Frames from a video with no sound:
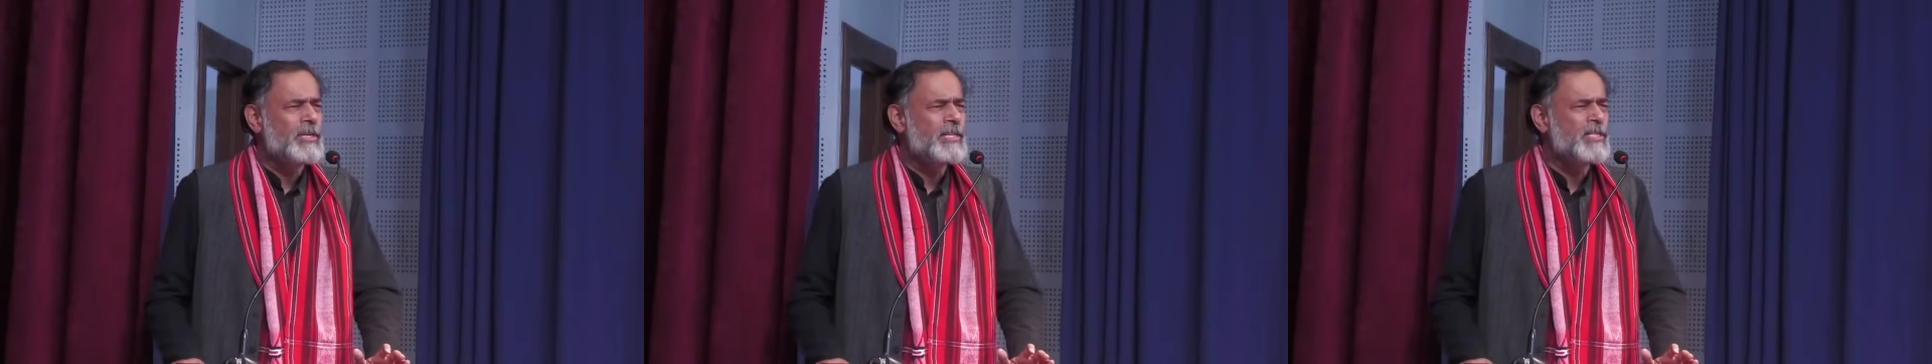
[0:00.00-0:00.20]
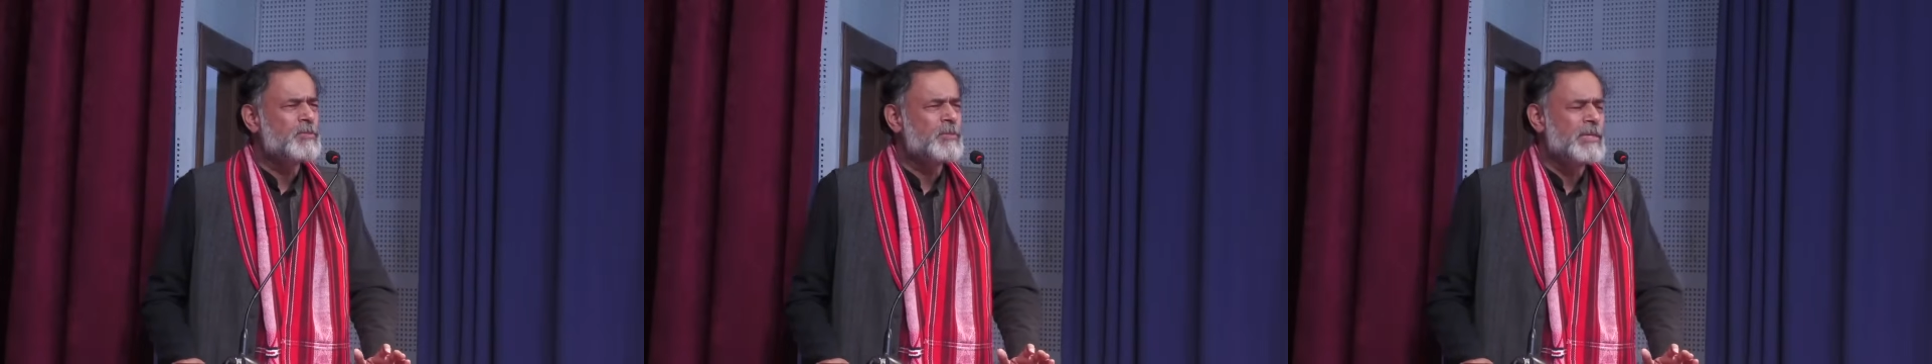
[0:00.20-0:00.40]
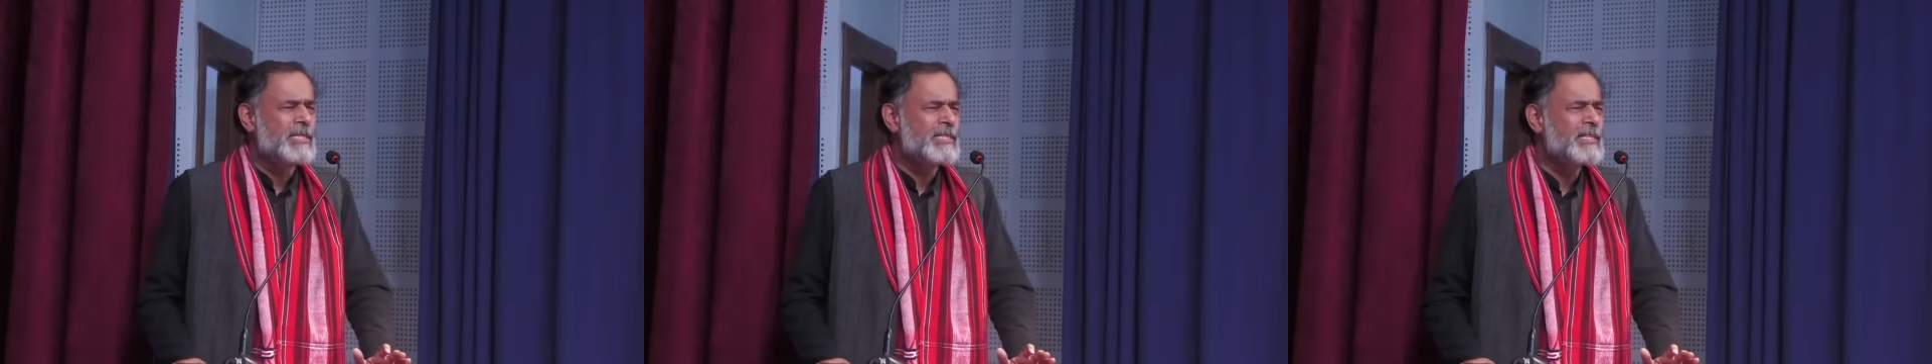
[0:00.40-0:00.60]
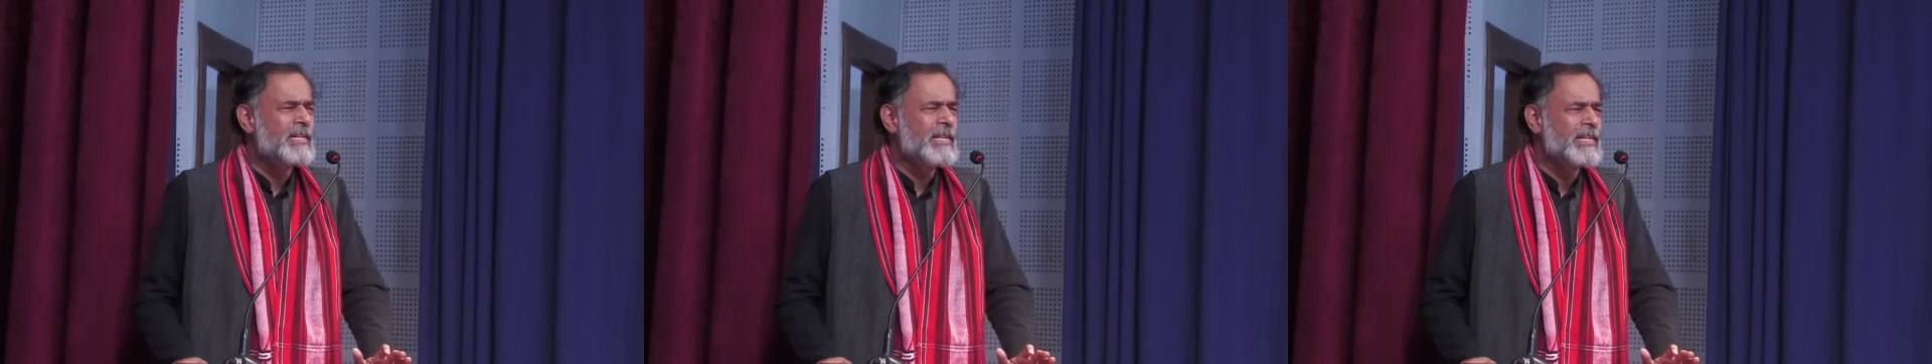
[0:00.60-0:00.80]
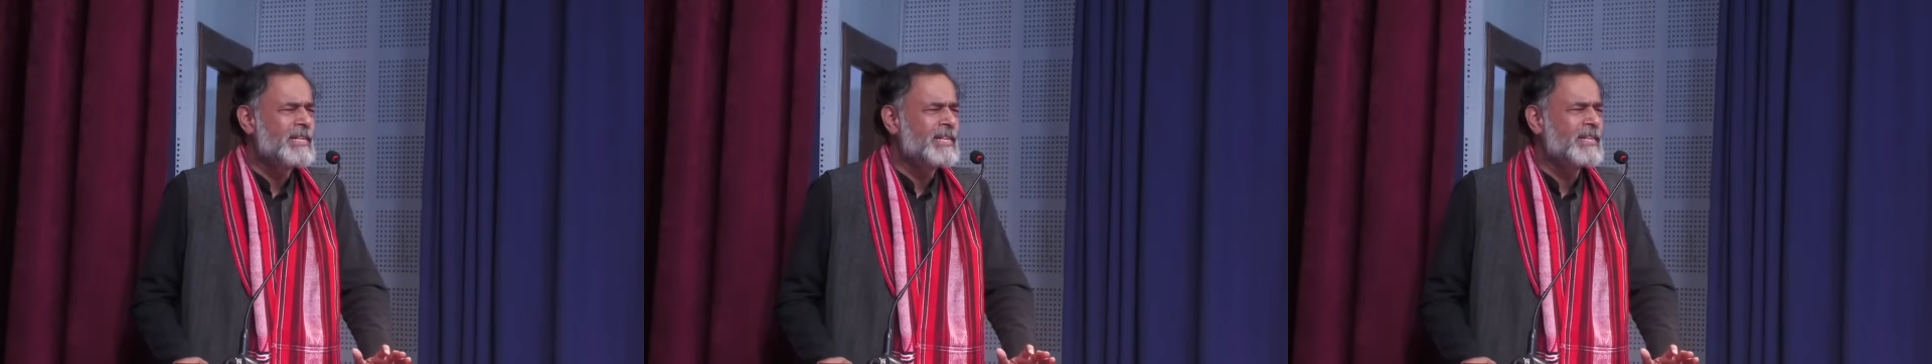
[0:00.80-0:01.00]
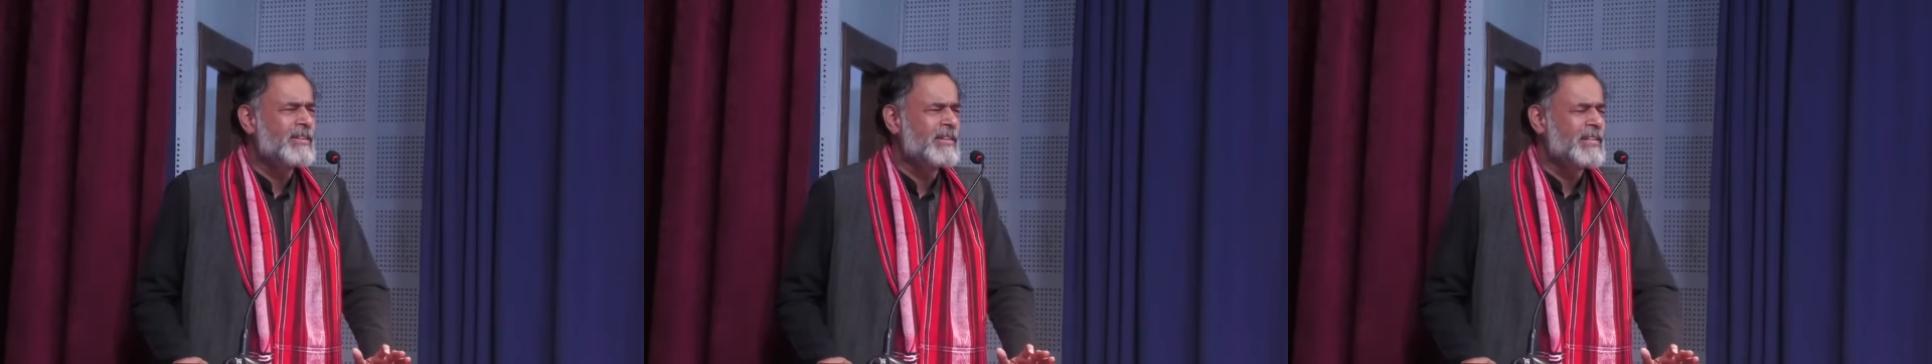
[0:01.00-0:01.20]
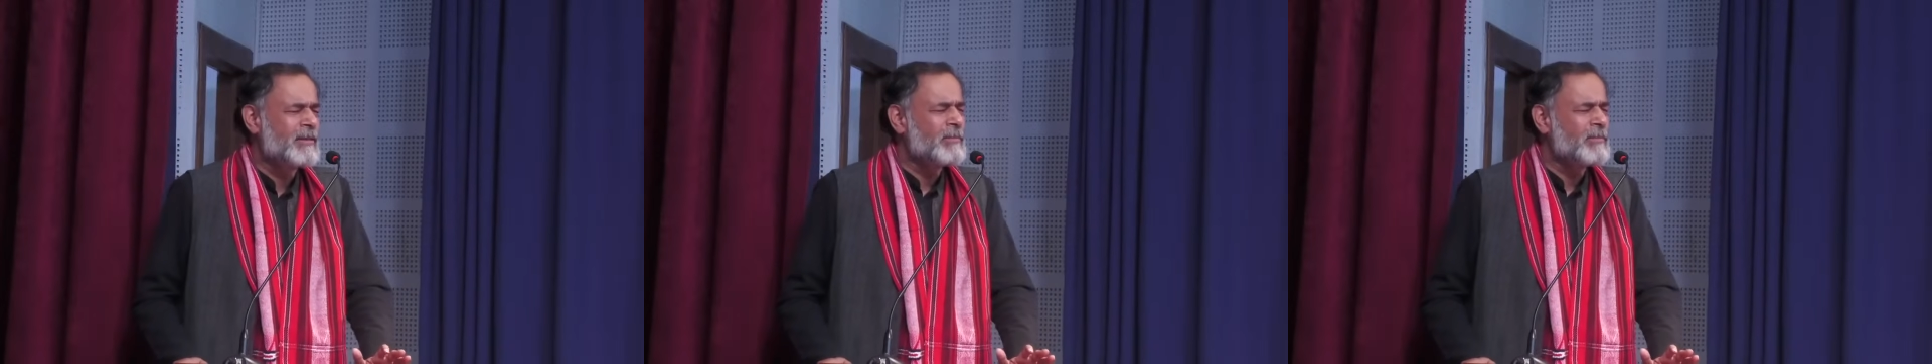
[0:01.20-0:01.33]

his personal integrity,